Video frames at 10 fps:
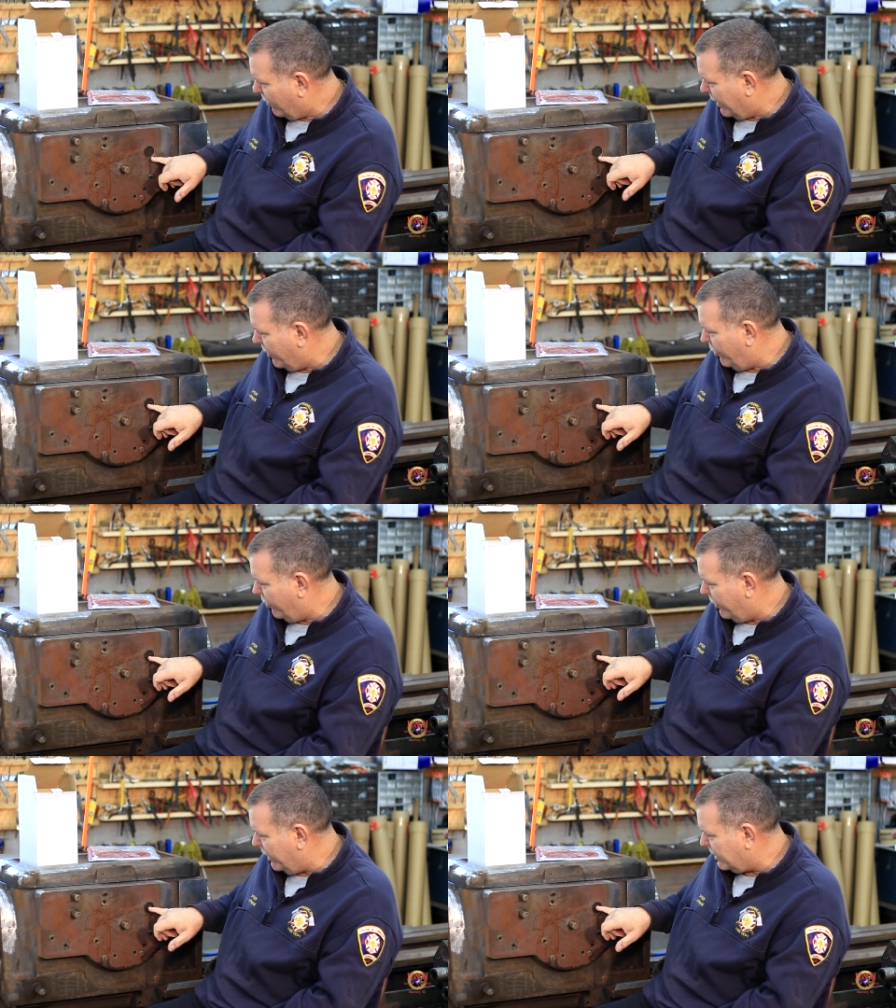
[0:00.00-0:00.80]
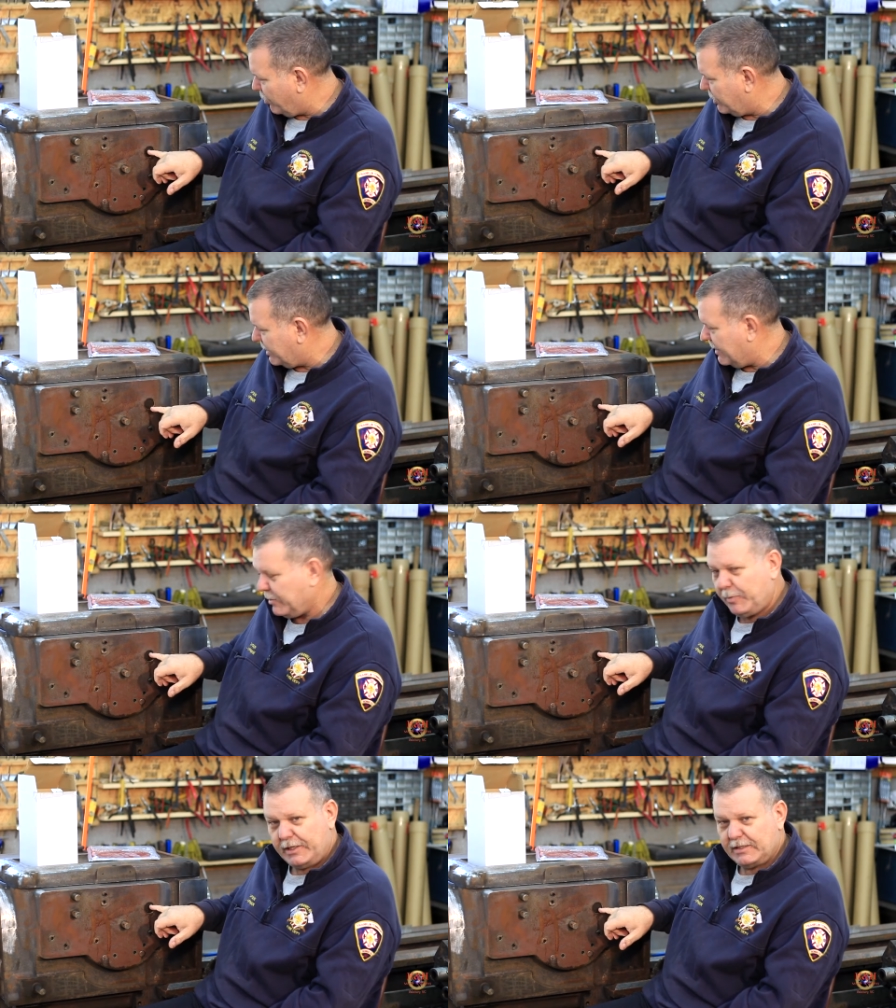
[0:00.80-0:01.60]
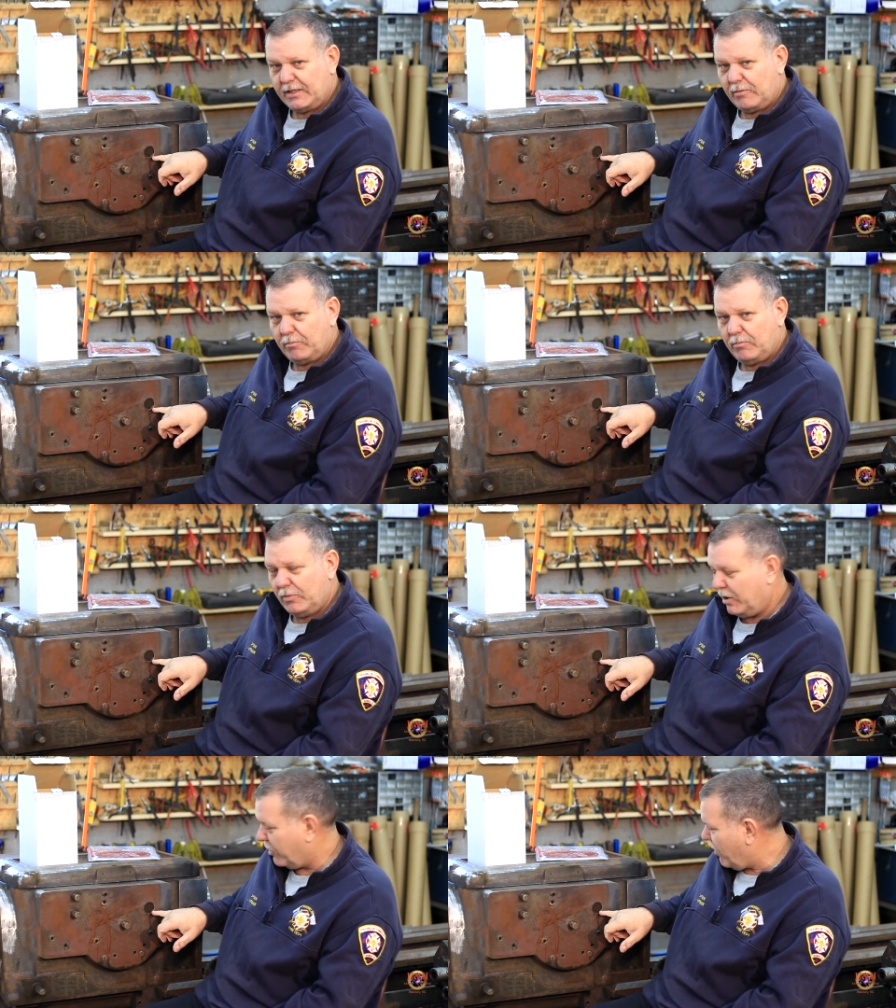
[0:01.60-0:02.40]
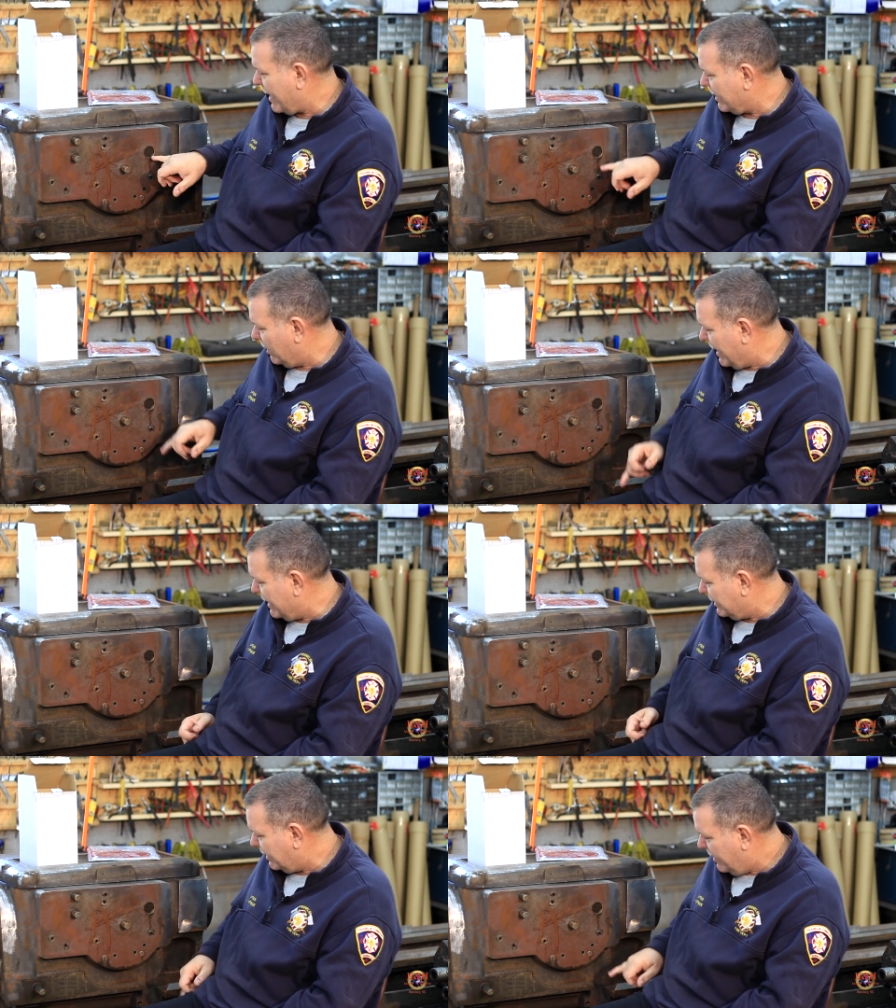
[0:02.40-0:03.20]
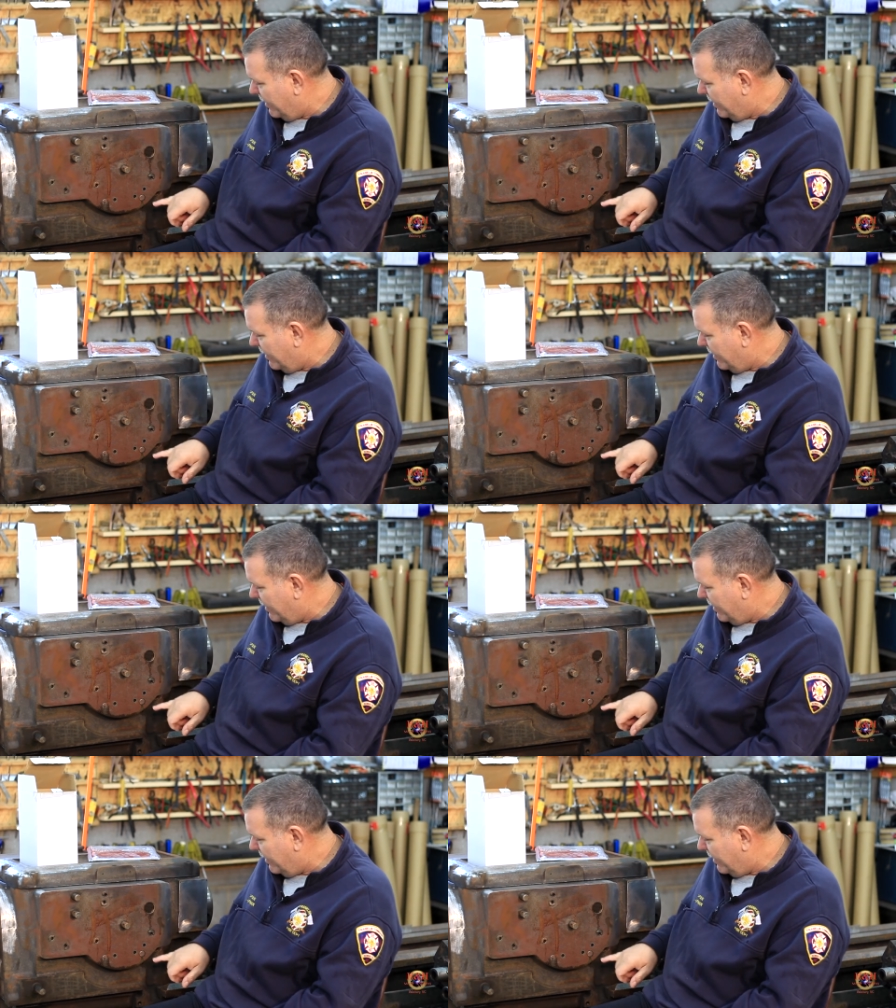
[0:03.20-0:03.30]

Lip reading: Well, I know this one seeps because of the cracked glass.